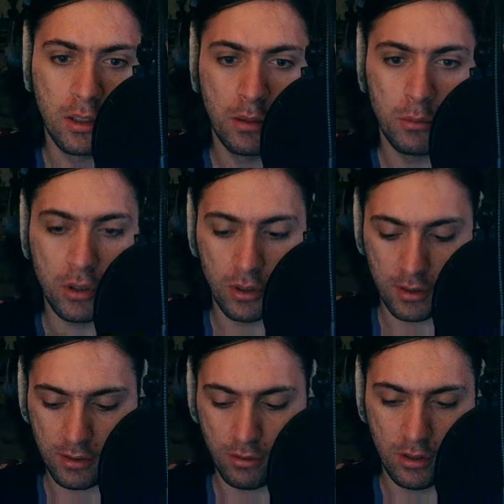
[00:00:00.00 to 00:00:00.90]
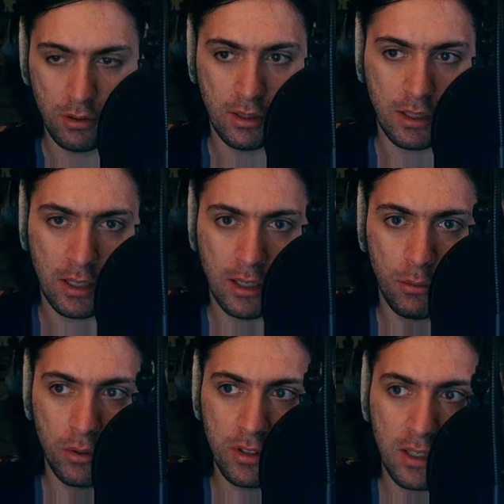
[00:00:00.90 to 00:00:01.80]
because, you know, I
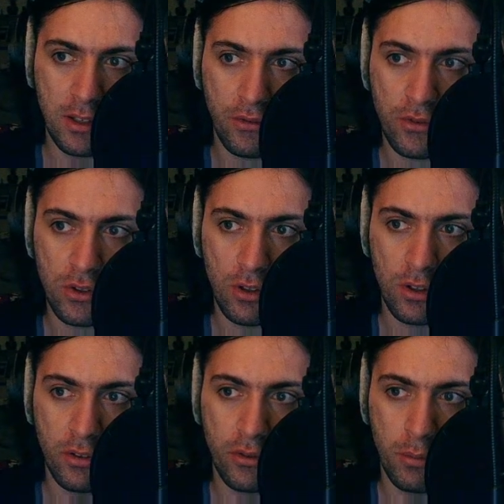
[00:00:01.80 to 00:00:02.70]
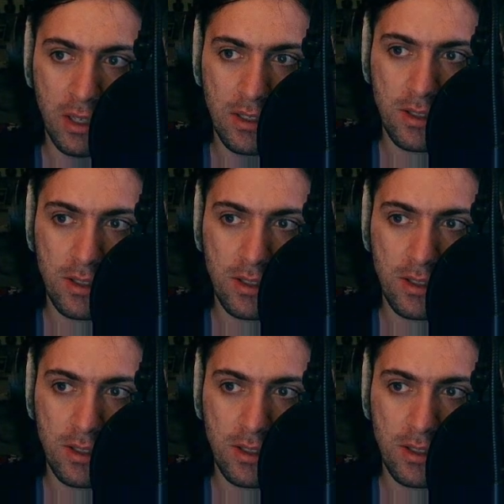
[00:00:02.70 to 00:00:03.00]
would have sort of a bass